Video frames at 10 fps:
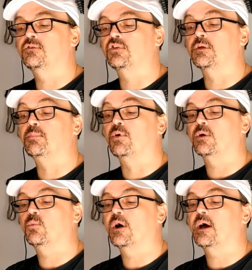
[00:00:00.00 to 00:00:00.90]
To the
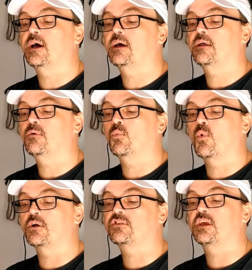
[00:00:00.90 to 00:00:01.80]
point where
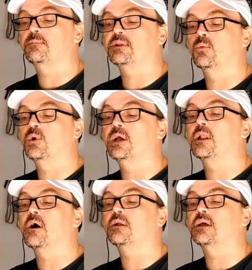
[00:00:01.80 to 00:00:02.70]
what's keeping the wheel
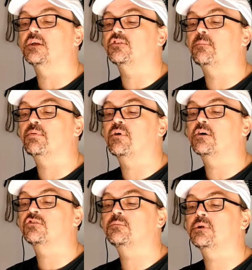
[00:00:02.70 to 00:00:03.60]
on is
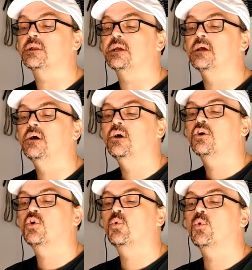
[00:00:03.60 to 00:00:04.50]
approximately
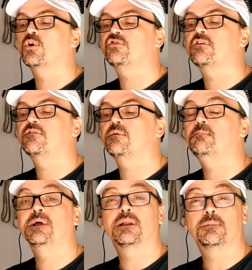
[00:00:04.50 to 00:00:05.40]
1/4
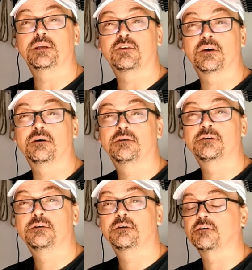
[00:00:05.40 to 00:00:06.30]
millimeter
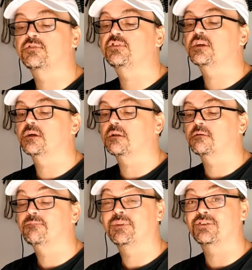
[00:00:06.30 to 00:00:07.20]
of steel
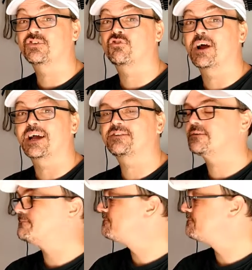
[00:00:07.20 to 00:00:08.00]
that's cracked.